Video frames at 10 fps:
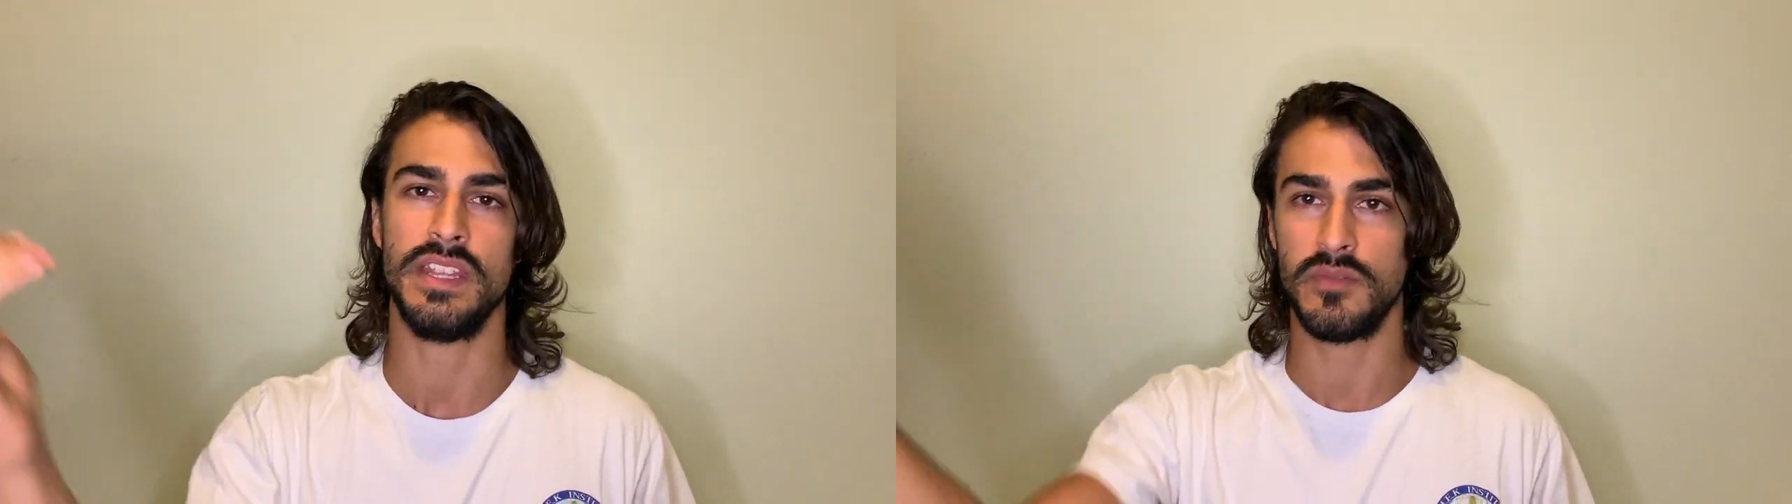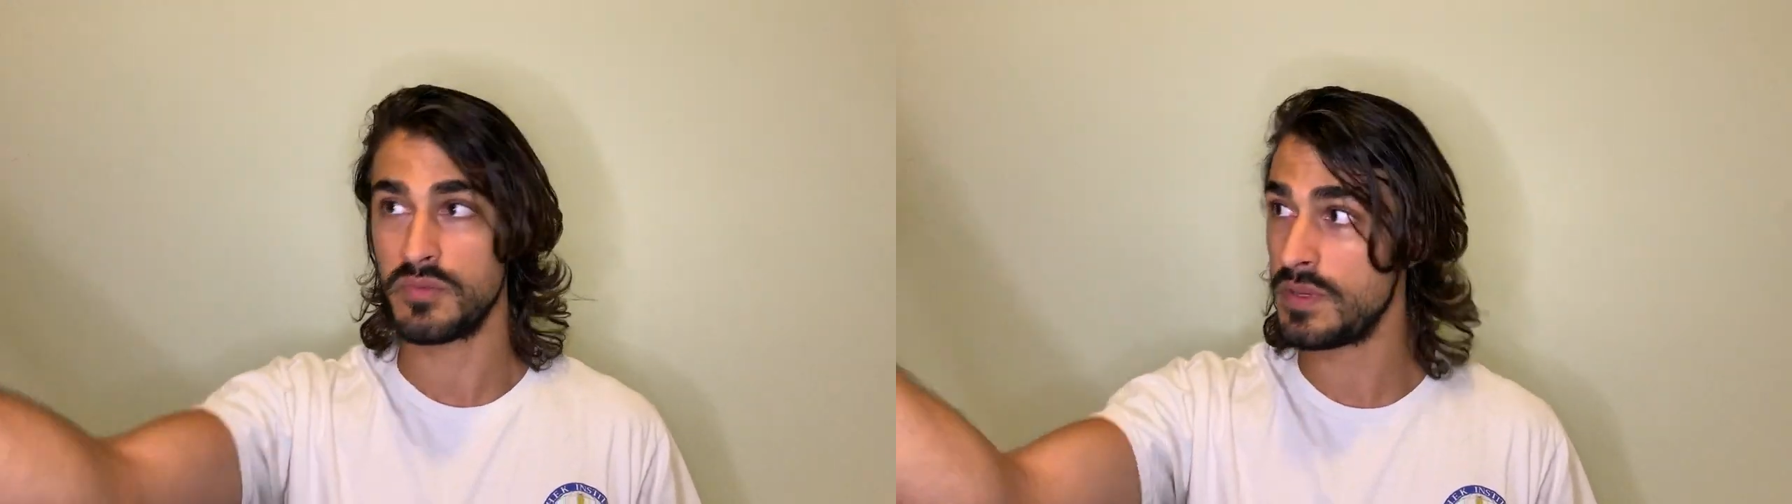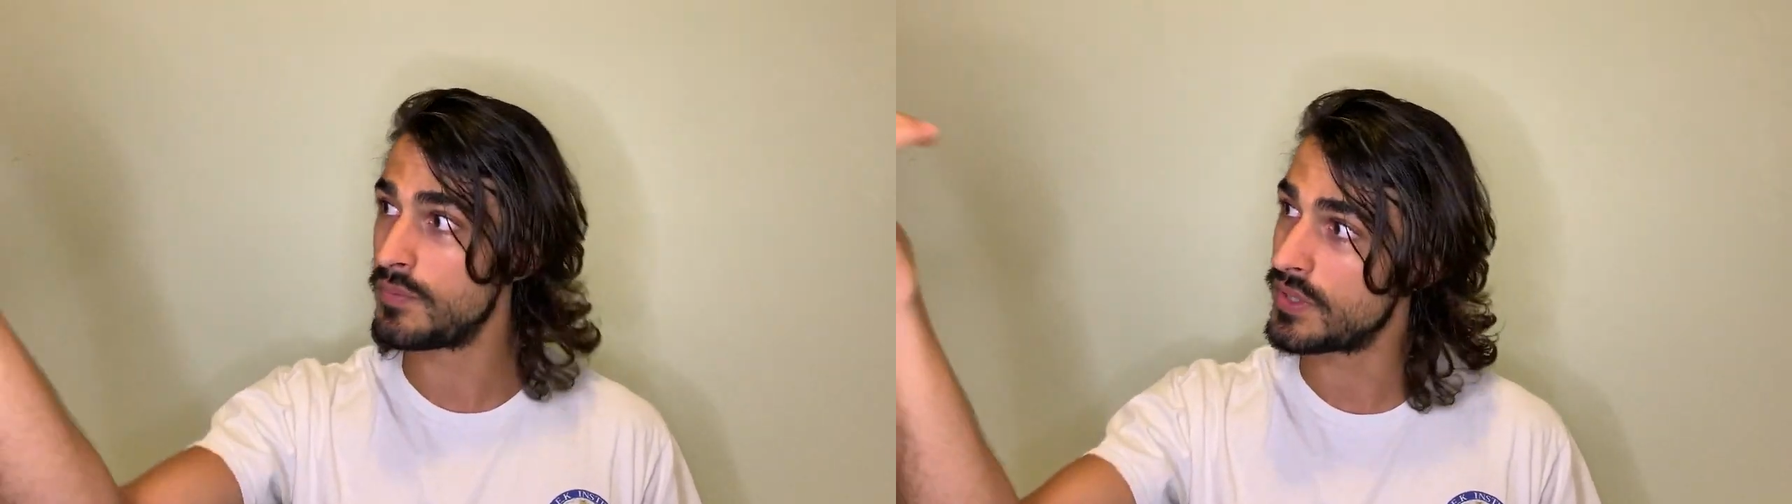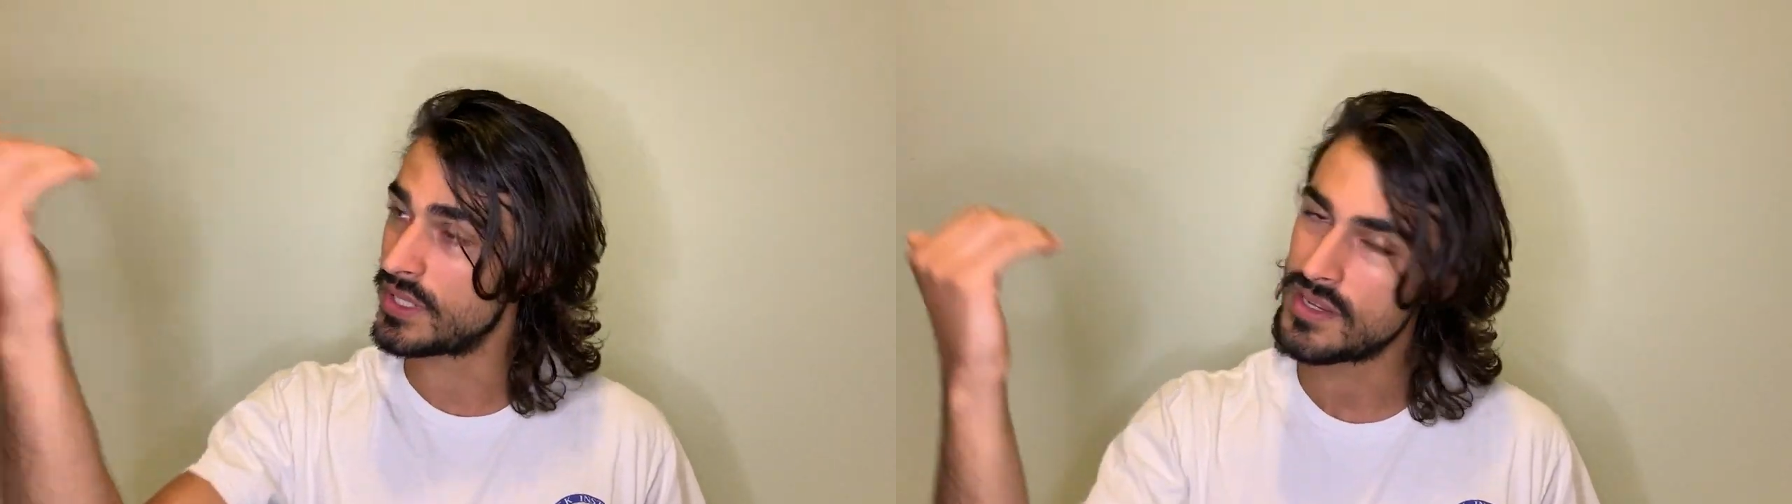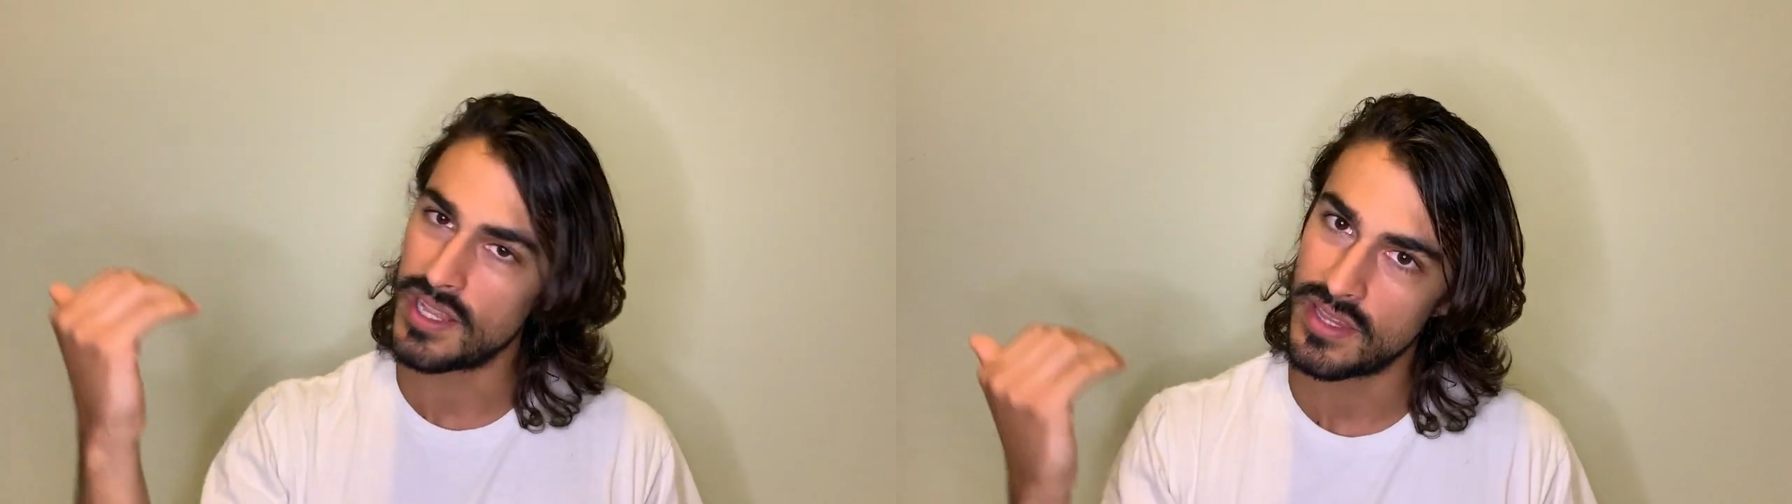and those people
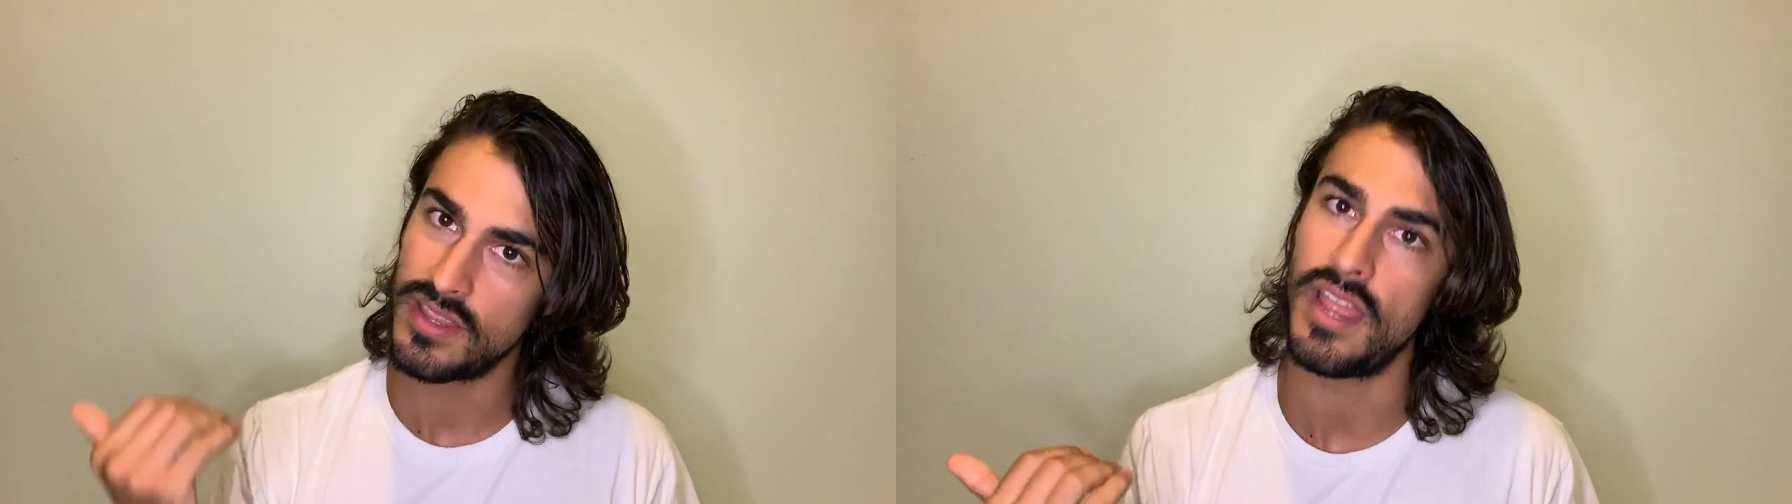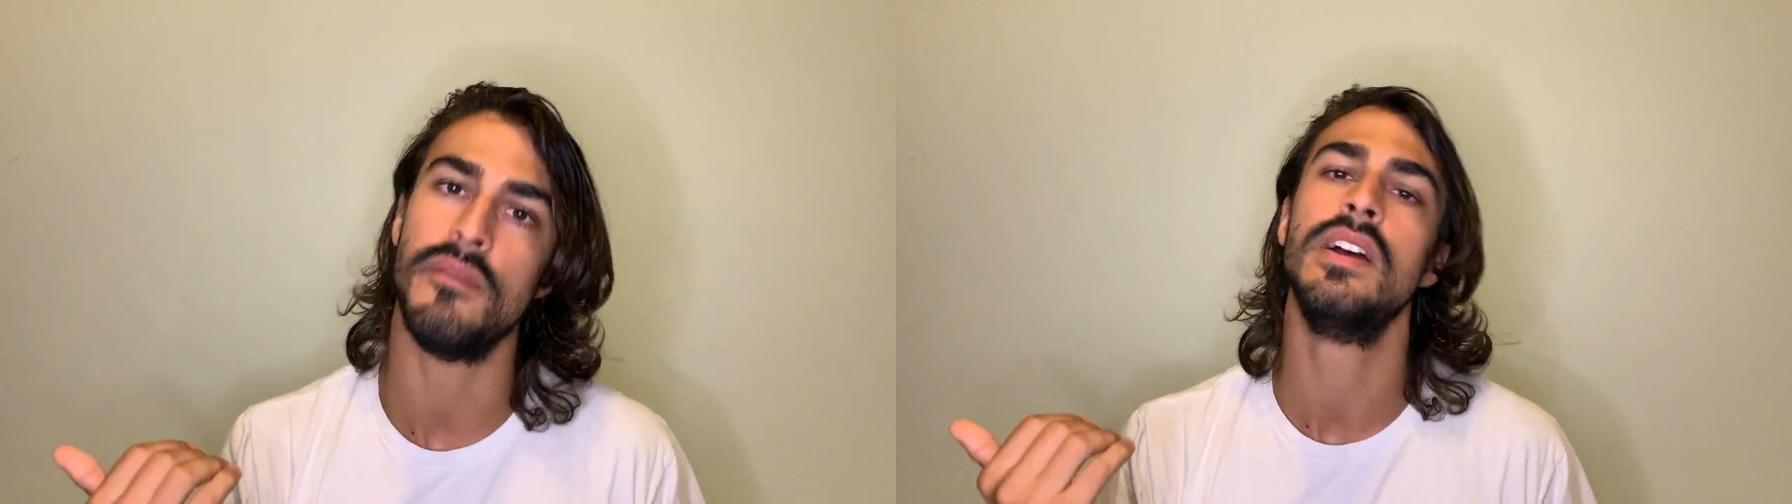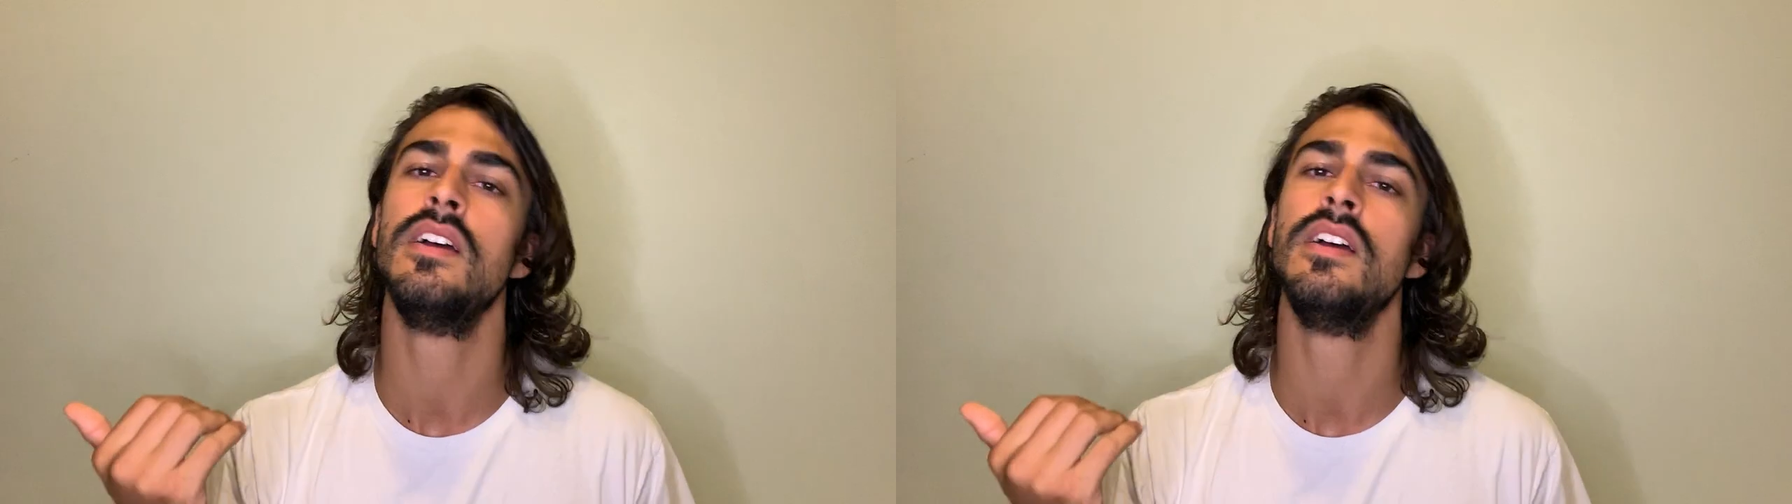that taught them,